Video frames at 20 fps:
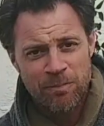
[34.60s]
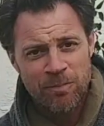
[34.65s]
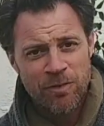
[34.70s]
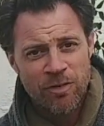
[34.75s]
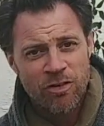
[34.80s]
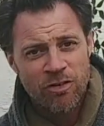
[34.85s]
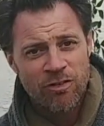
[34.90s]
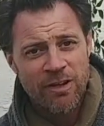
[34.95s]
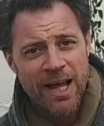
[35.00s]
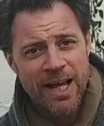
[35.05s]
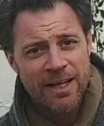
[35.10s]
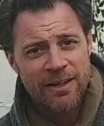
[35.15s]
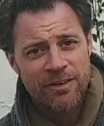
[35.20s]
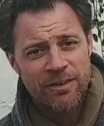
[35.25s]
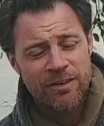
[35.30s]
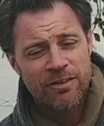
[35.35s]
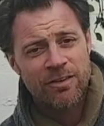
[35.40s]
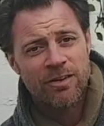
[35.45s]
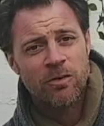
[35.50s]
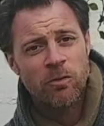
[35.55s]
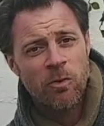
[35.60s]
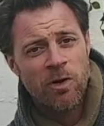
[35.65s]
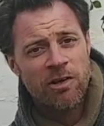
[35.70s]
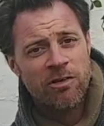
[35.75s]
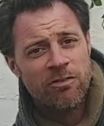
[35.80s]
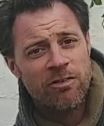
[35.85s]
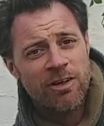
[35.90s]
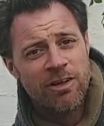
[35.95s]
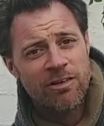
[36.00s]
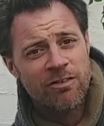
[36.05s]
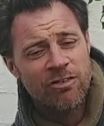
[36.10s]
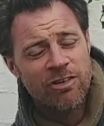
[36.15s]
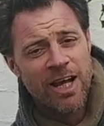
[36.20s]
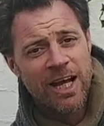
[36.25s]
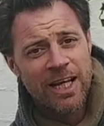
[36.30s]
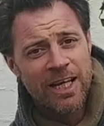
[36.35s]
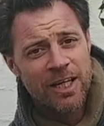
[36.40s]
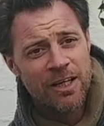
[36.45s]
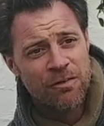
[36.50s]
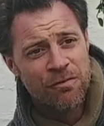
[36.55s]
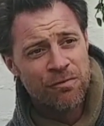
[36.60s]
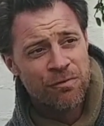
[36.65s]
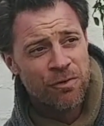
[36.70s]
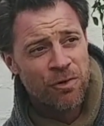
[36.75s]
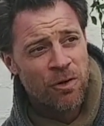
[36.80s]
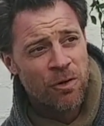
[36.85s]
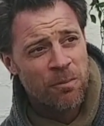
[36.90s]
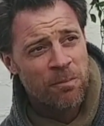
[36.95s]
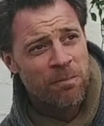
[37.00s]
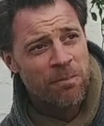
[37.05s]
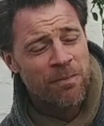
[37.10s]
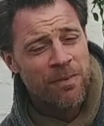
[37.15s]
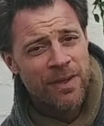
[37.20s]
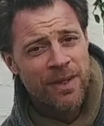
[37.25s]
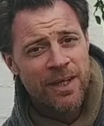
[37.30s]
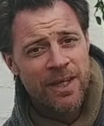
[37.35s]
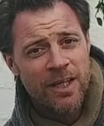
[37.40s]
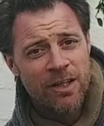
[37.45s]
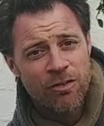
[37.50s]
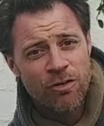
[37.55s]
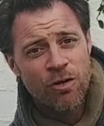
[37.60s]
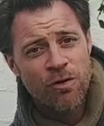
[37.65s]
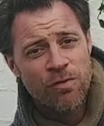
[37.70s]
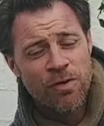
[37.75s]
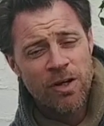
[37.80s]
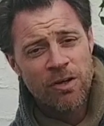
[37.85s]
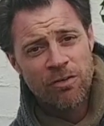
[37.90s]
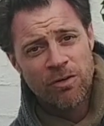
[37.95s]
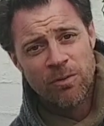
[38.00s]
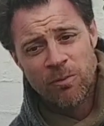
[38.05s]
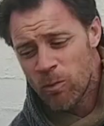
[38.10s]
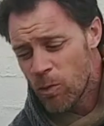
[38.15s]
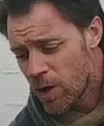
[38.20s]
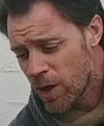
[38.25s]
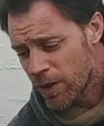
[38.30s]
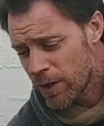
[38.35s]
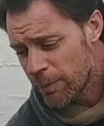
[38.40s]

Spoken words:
standard Western jacket from 2001.